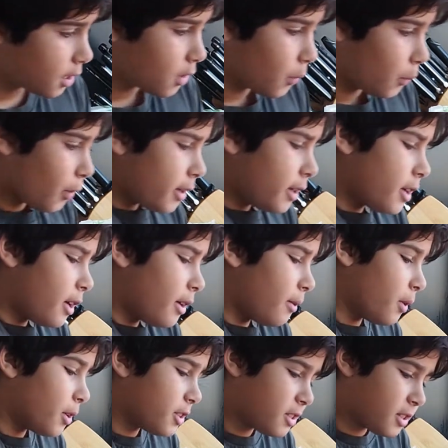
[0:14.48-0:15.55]
what you're going to
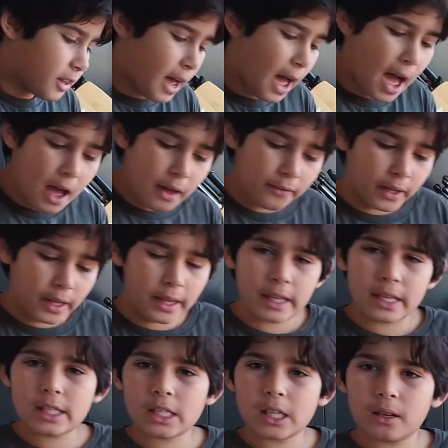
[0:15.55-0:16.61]
want to have
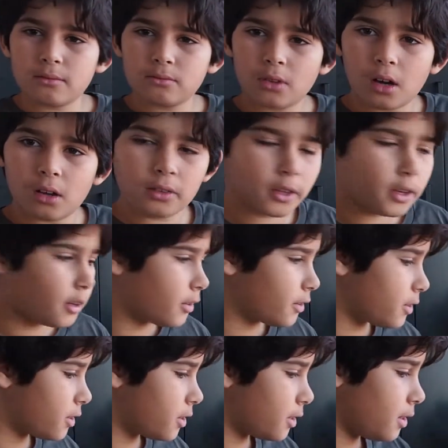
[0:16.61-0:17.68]
is some rolled
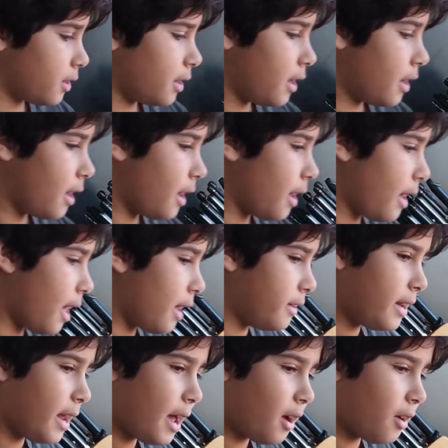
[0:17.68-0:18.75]
oats. And
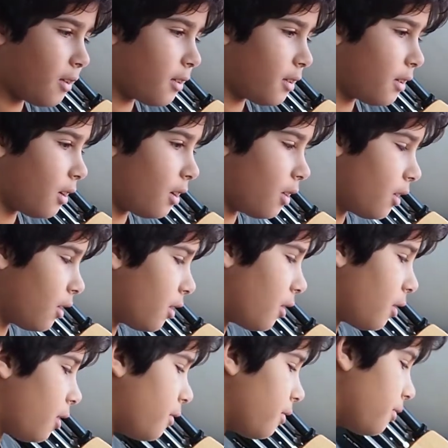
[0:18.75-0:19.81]
now,
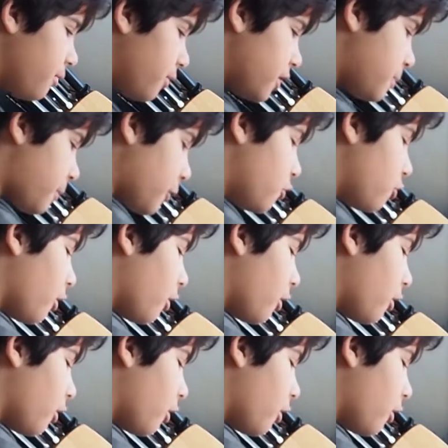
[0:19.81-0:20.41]
the special